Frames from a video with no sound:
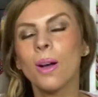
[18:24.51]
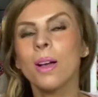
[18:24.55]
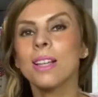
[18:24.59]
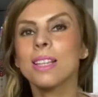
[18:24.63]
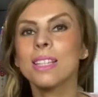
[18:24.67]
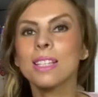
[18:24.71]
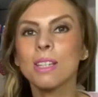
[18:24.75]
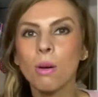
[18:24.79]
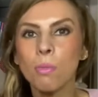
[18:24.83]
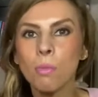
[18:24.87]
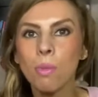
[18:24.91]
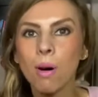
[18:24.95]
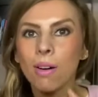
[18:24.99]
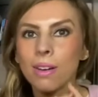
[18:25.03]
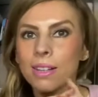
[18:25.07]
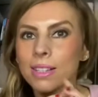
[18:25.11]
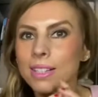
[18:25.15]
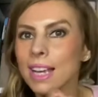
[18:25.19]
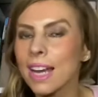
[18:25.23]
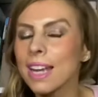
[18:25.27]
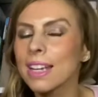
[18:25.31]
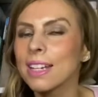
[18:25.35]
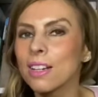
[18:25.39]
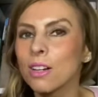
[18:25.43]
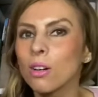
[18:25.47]
so I might
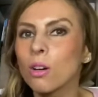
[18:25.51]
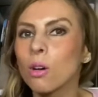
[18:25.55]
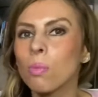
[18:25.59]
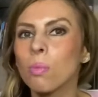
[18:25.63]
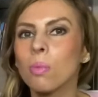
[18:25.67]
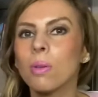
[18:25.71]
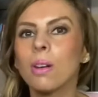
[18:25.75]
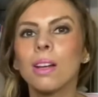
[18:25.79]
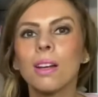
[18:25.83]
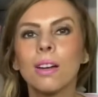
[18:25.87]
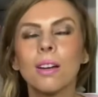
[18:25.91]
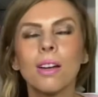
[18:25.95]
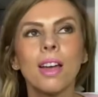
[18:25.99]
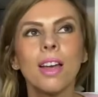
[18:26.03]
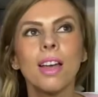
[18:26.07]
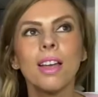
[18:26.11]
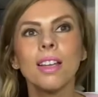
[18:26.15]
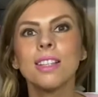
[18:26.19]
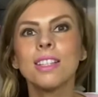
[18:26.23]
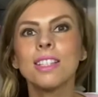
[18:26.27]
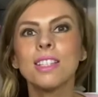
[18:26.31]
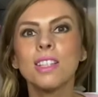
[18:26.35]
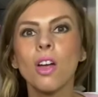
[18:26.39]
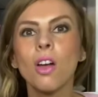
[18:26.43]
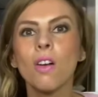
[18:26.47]
take a couple of
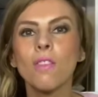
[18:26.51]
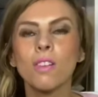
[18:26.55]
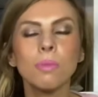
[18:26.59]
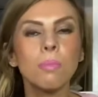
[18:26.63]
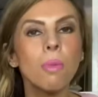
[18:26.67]
stirrers.